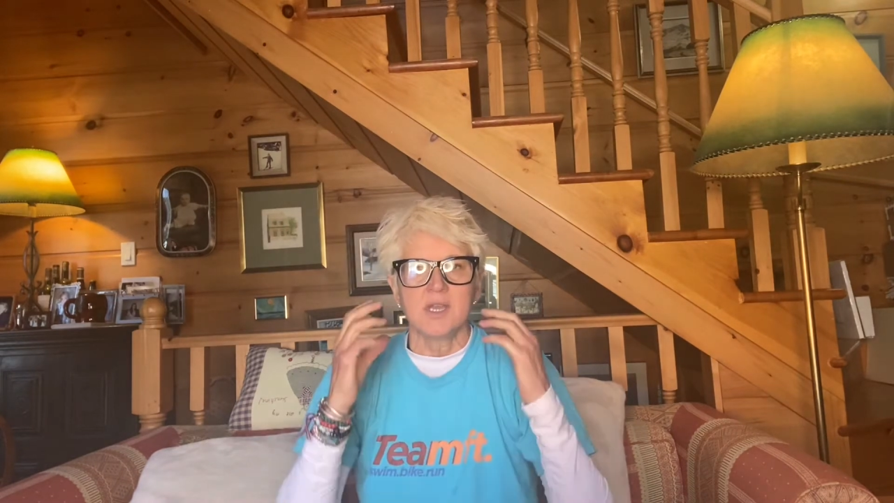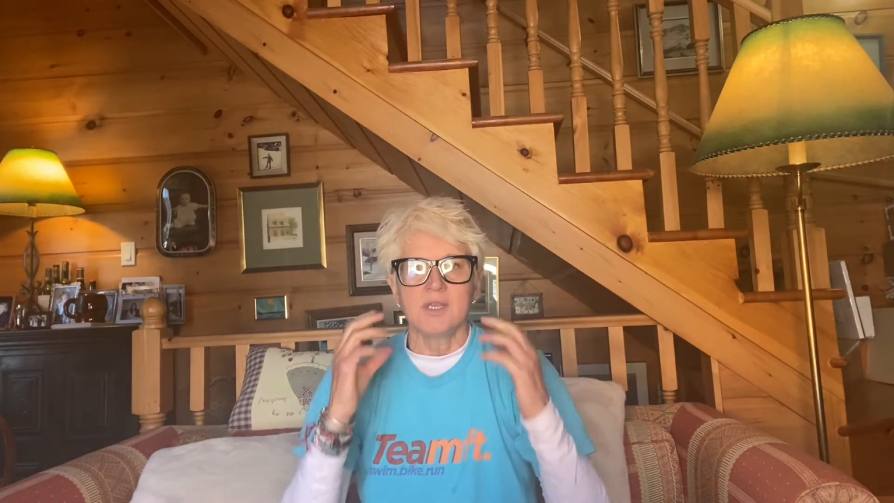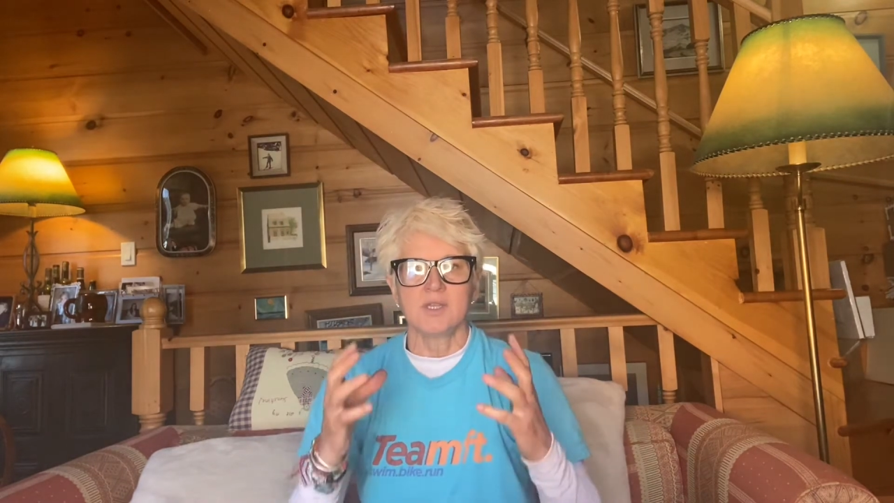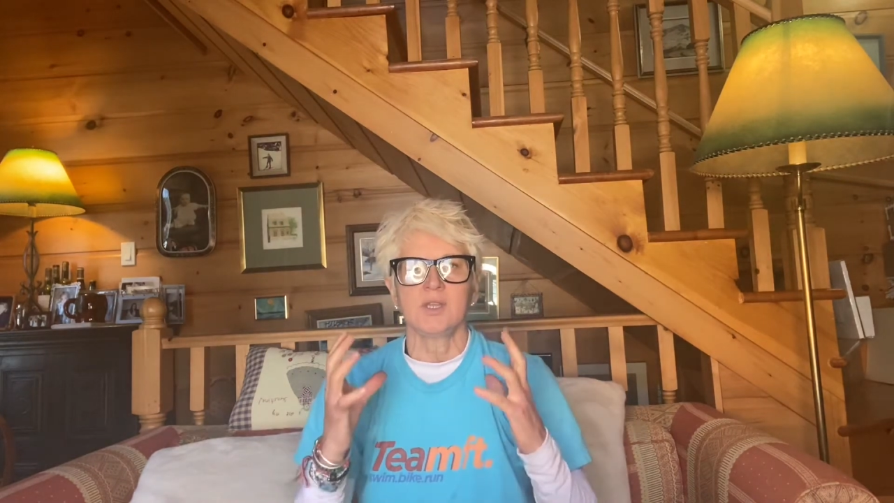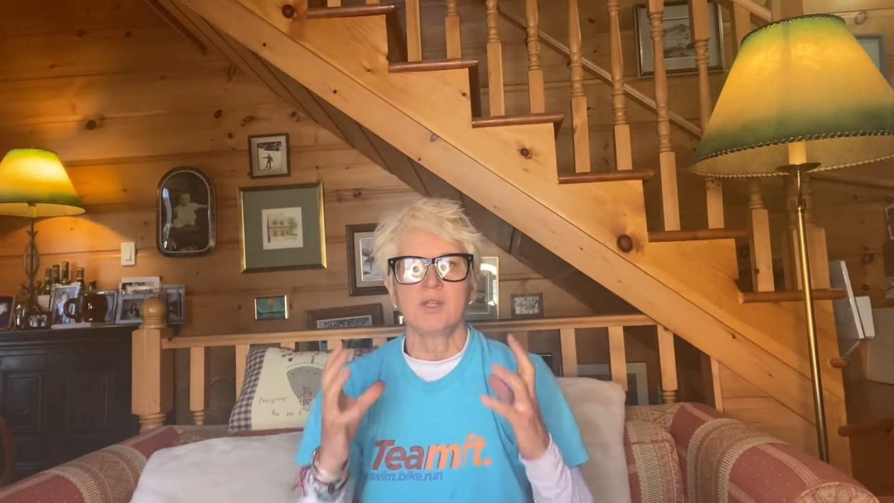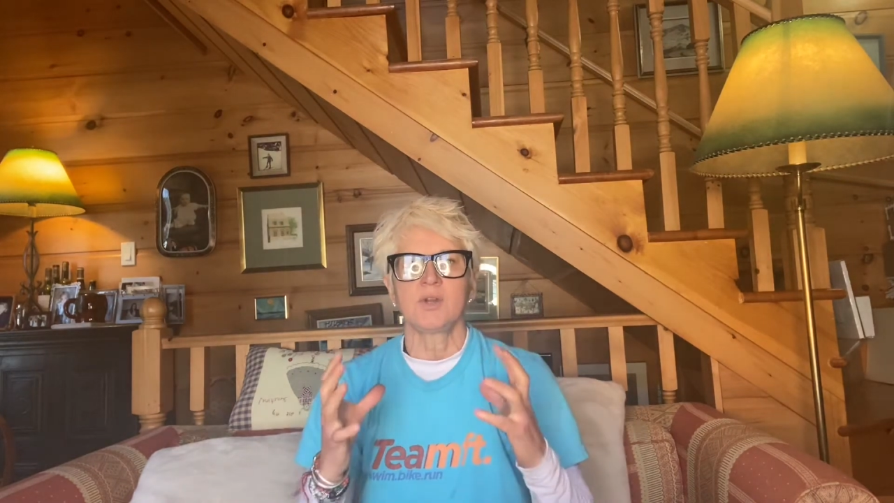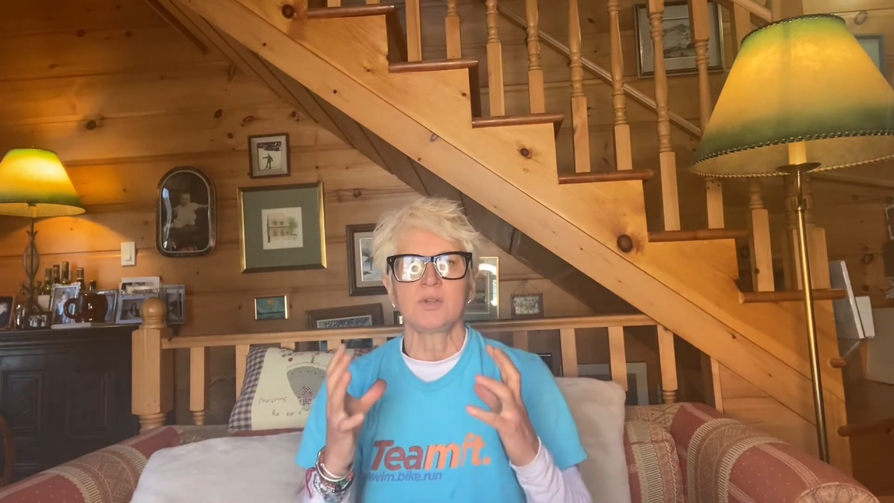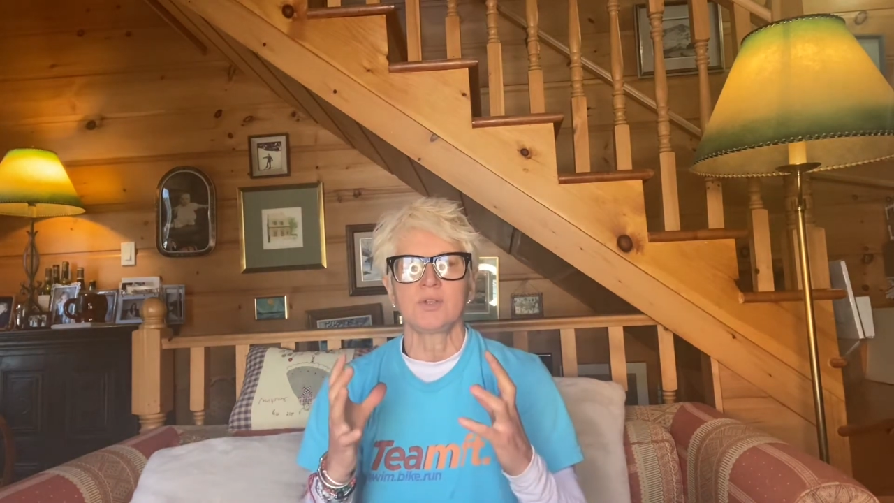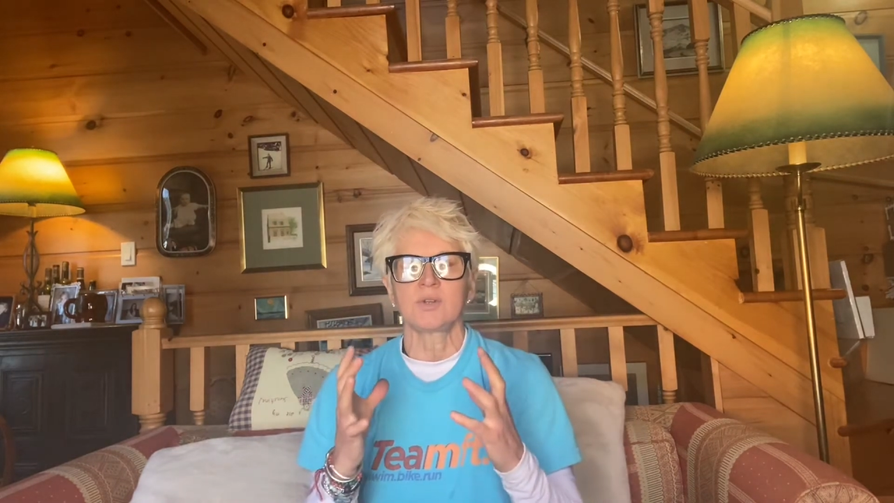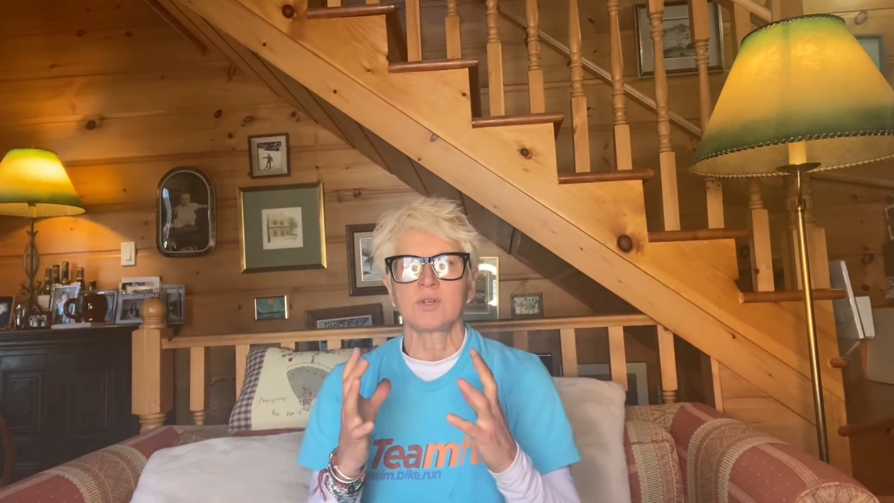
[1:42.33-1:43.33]

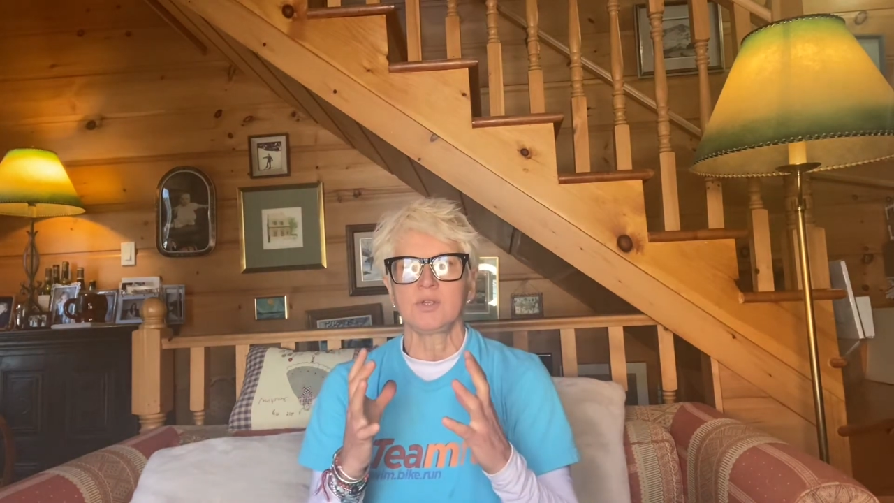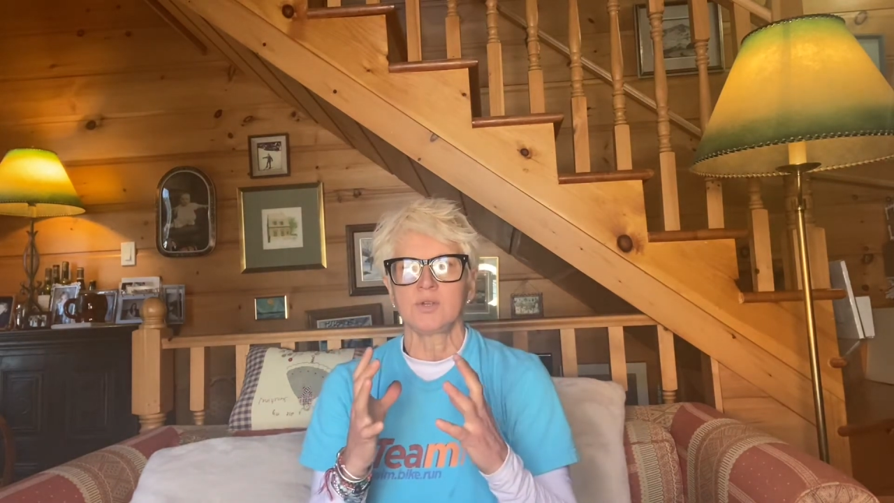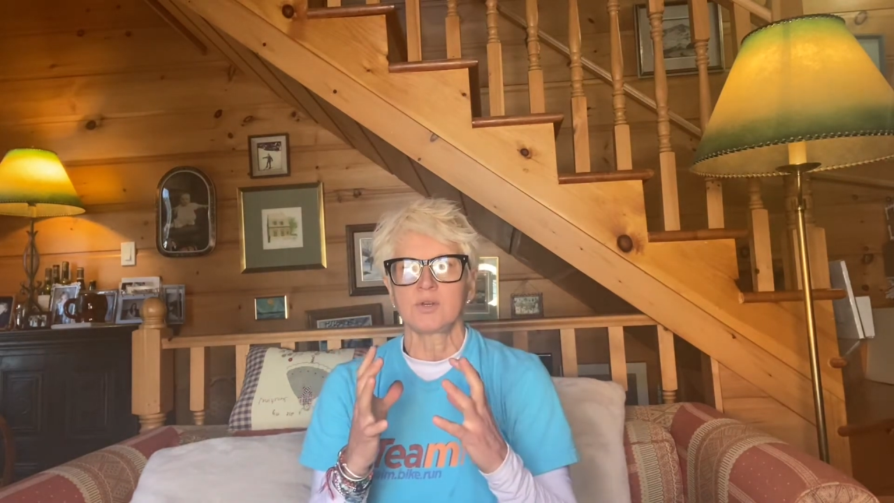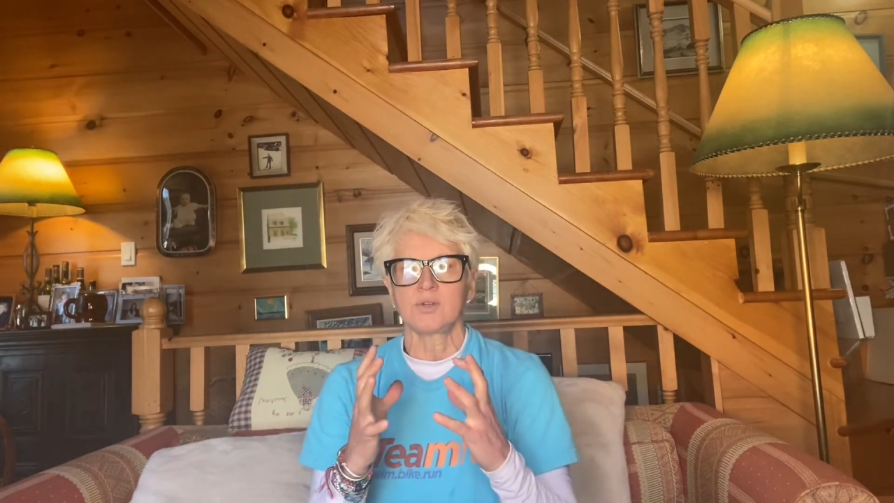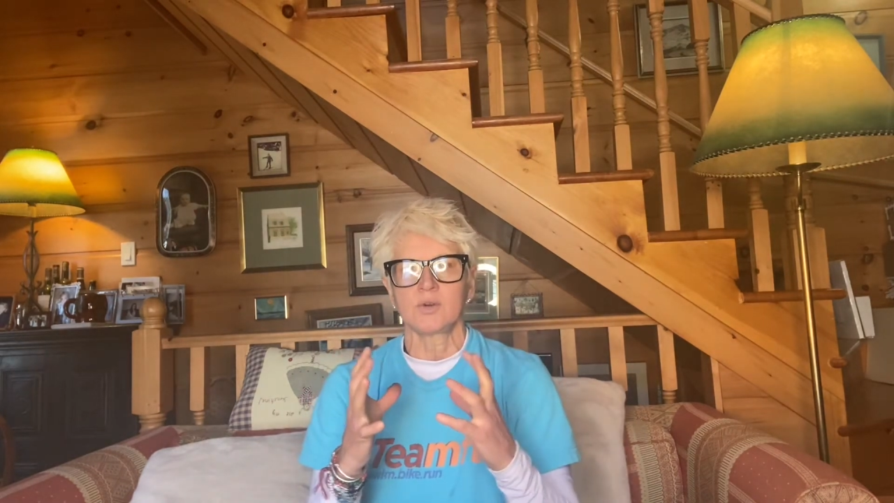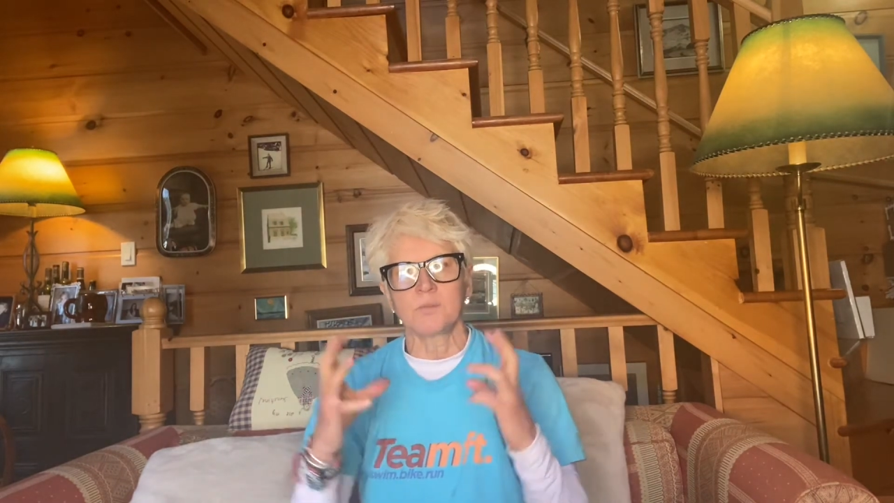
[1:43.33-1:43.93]
your